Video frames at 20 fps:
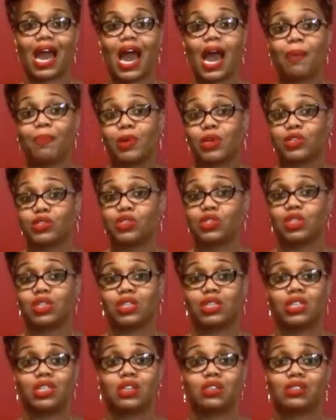I
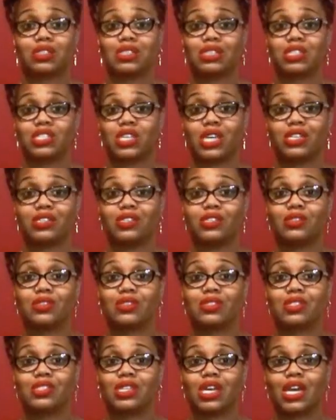personally don't suggest
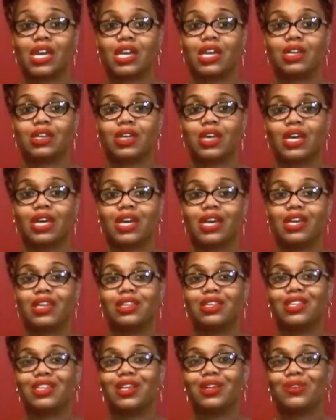using jade
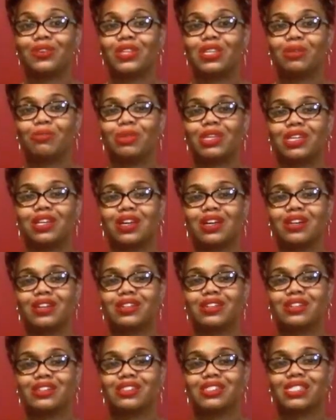in the yoni
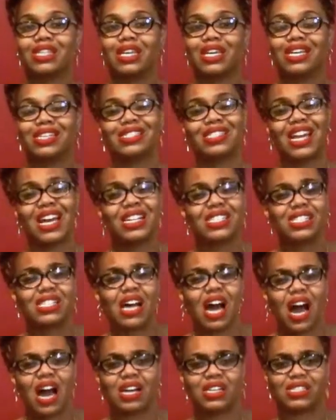because it's not
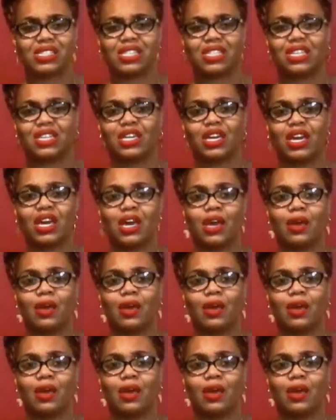toxic,